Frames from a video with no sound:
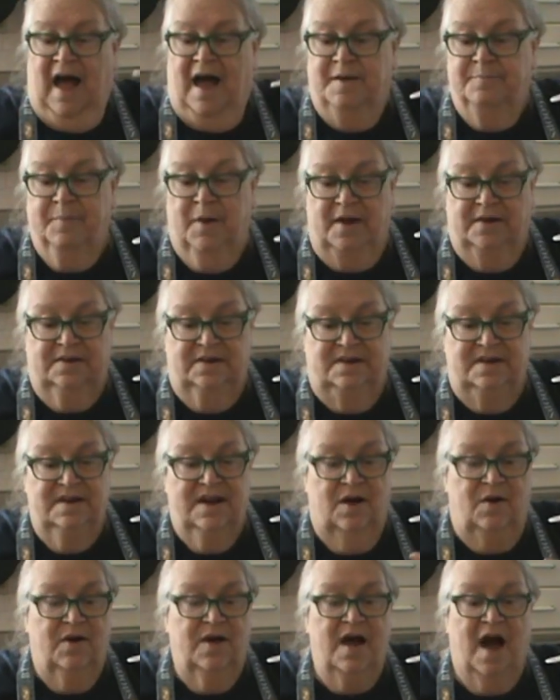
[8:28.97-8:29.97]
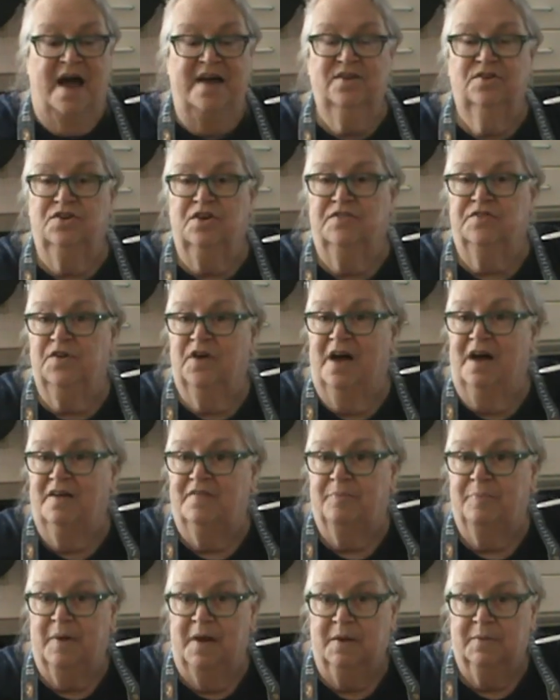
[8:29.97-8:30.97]
and bottle it. Now, I don't know if you
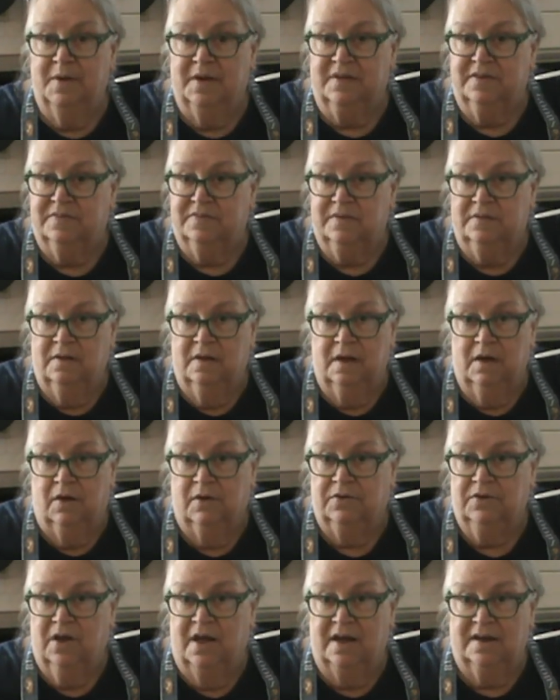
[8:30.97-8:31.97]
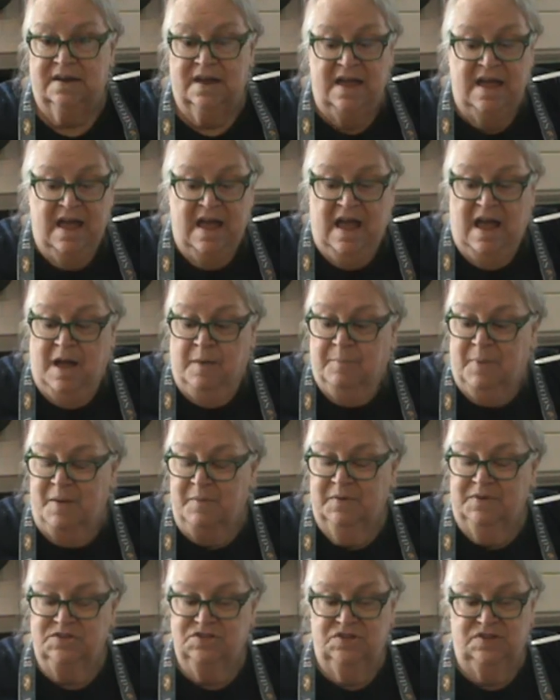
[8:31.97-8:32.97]
have Pyrex or not.
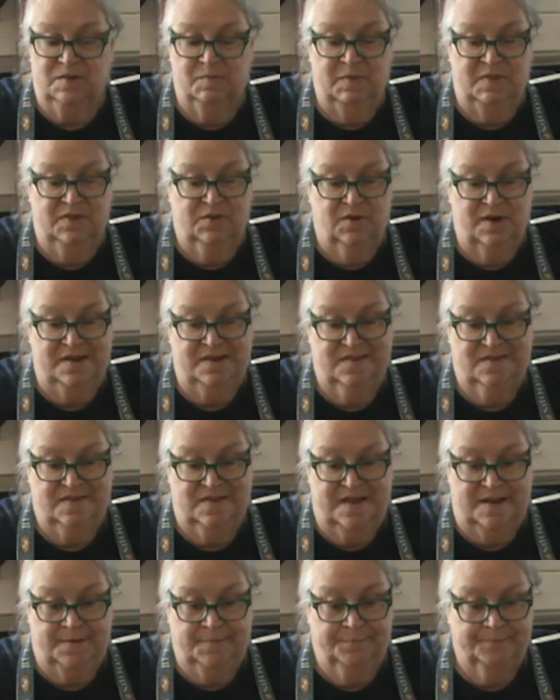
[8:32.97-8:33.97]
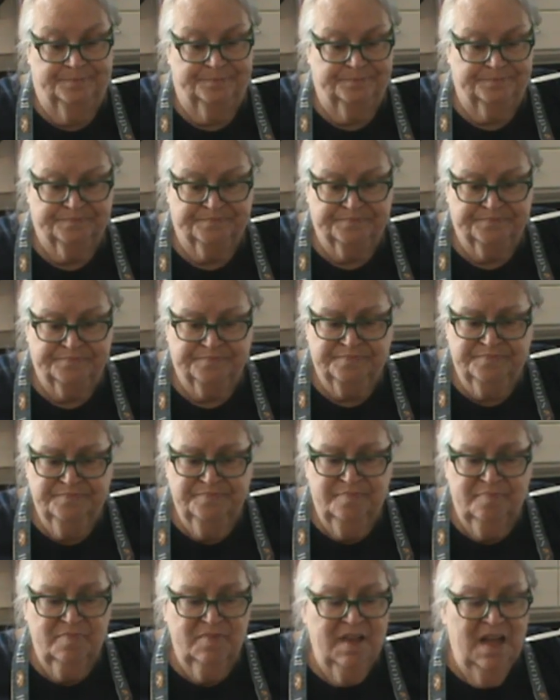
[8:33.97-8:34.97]
Pyrex used to be the greatest thing.
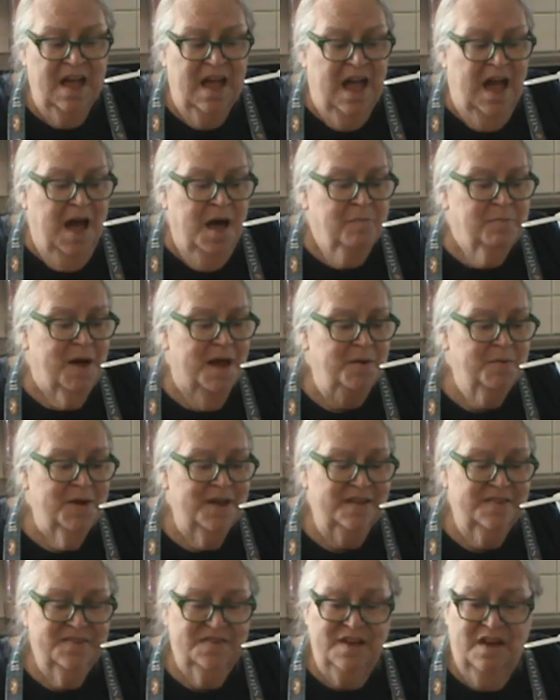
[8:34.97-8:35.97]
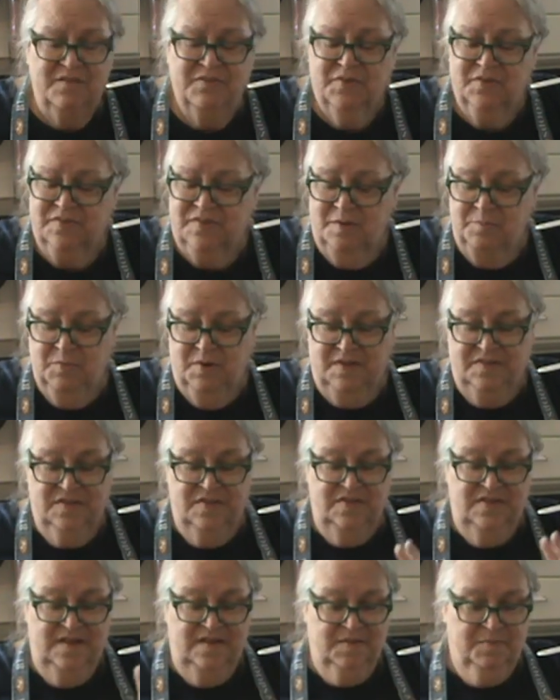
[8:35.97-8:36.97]
Pyrex, for some
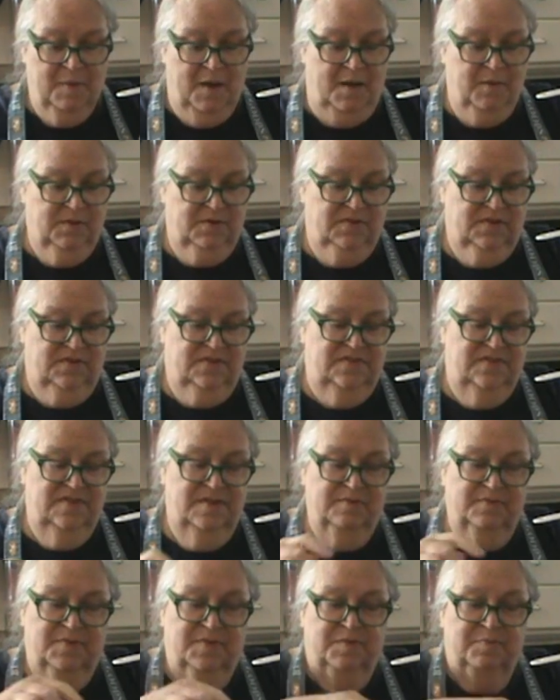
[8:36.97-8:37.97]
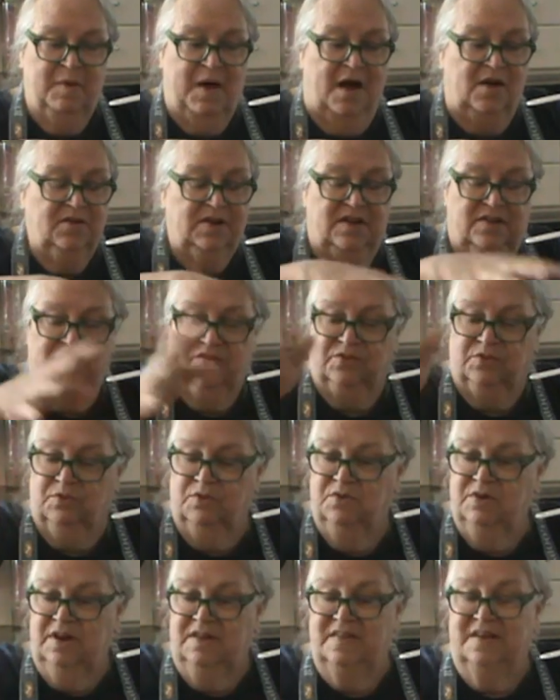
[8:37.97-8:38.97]
reason, these Pyrexes, the spout is
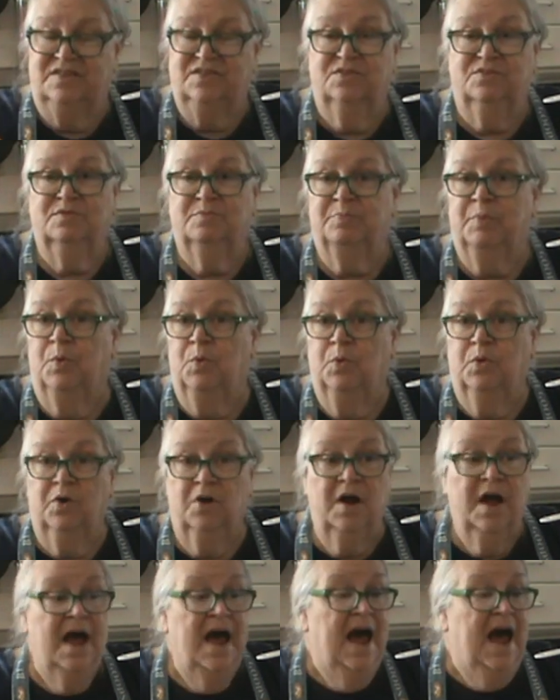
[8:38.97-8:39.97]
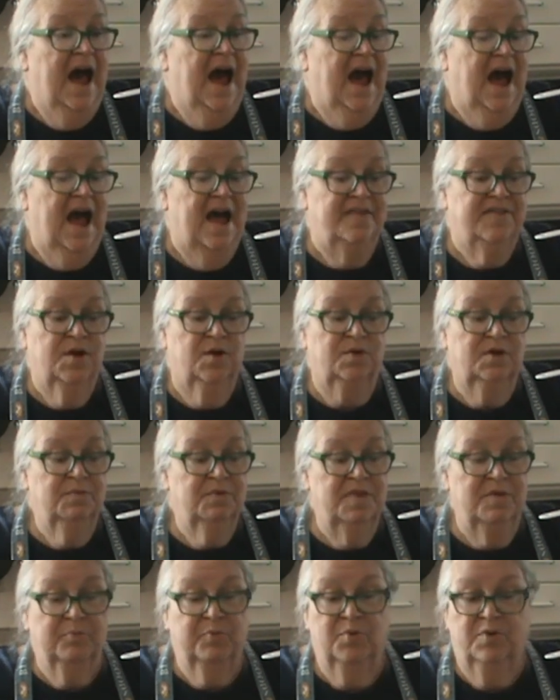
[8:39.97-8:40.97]
screwed and they don't pour. And the only
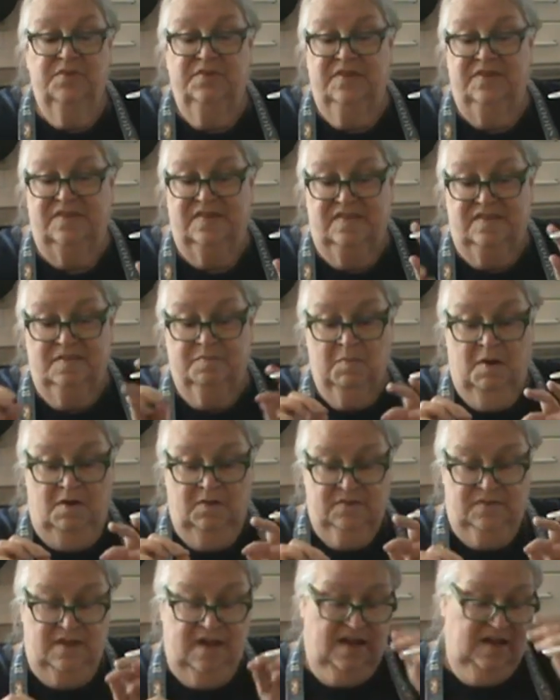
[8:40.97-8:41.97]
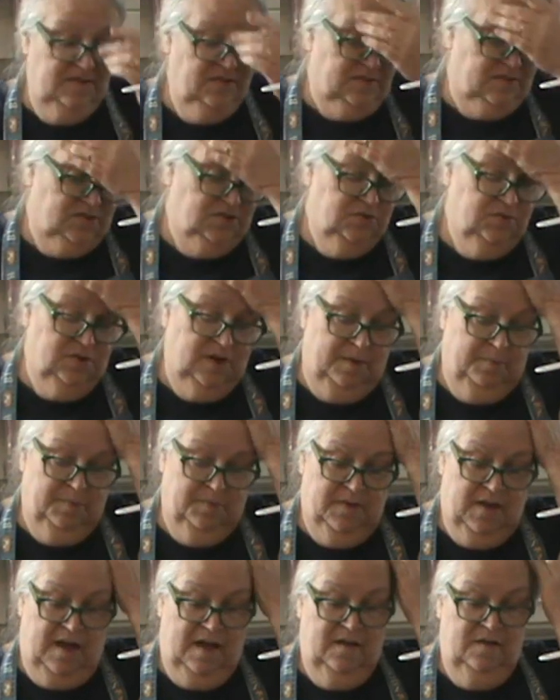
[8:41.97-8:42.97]
one that pours is the small size, the 2-cup
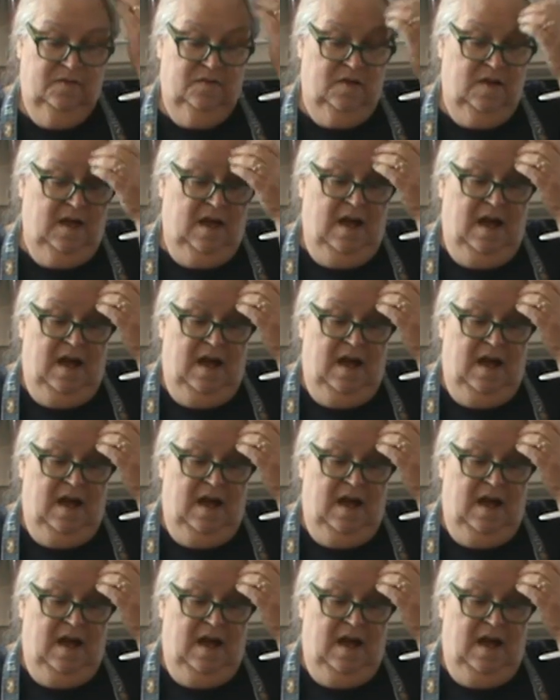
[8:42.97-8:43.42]
size.